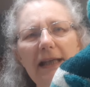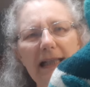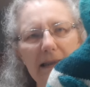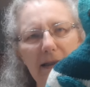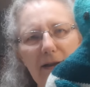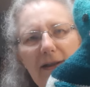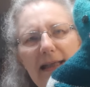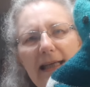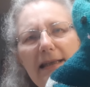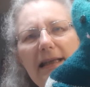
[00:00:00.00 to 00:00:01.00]
clear
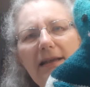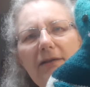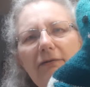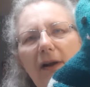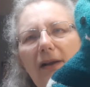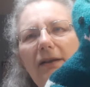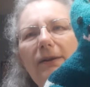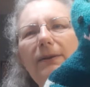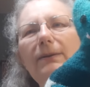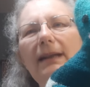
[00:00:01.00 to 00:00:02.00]
and easy to
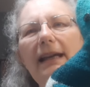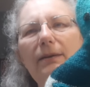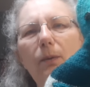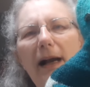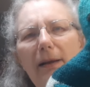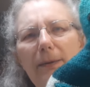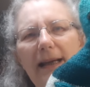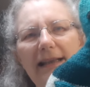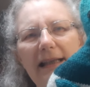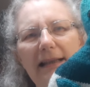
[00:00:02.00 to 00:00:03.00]
follow and well
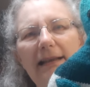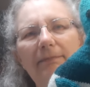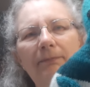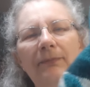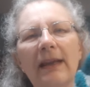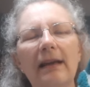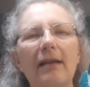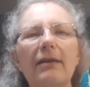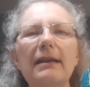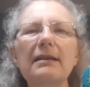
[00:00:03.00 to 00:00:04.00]
written.
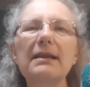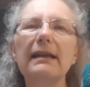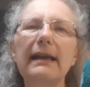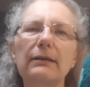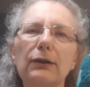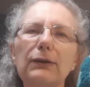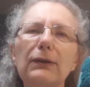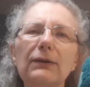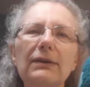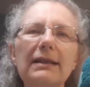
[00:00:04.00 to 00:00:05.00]
Things that I
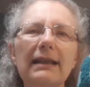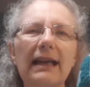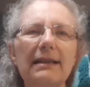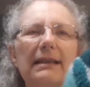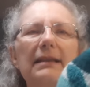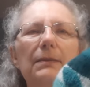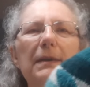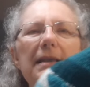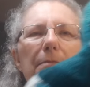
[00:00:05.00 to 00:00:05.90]
learned as this was